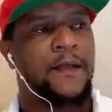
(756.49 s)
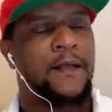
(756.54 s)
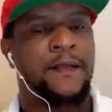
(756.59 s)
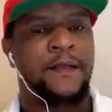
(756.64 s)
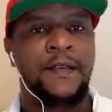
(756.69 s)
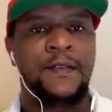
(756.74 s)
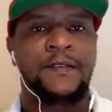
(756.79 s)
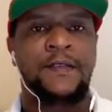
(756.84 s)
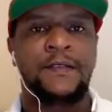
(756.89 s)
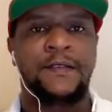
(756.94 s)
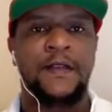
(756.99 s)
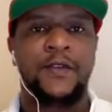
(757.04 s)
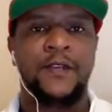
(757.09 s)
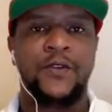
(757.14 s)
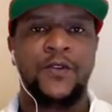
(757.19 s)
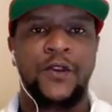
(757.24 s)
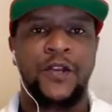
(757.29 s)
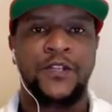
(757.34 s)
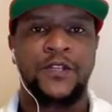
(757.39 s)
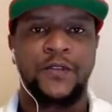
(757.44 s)
this is the
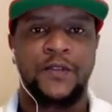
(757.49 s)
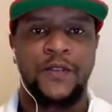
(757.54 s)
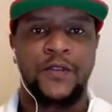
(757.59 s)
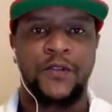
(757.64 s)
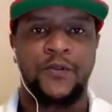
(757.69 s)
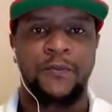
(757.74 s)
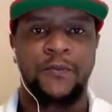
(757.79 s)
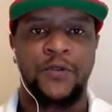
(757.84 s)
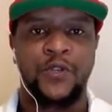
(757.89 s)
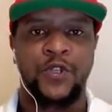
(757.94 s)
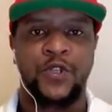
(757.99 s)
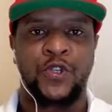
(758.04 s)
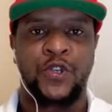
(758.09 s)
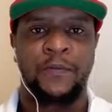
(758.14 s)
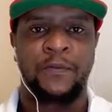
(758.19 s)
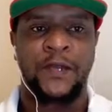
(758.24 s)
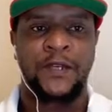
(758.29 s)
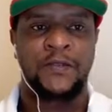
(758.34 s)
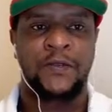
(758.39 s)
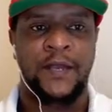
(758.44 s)
duration that you
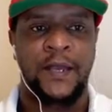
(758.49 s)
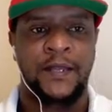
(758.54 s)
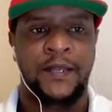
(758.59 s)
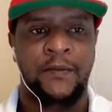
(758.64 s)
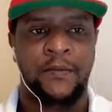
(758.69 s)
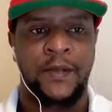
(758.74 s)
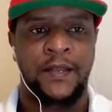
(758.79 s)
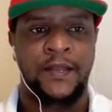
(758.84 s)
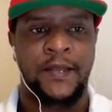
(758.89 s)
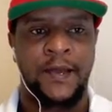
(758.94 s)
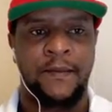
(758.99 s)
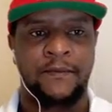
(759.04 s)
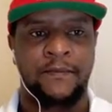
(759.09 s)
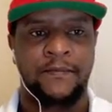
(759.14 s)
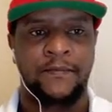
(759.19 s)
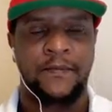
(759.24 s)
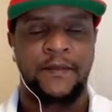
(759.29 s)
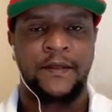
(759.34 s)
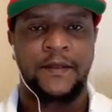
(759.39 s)
should be together with them,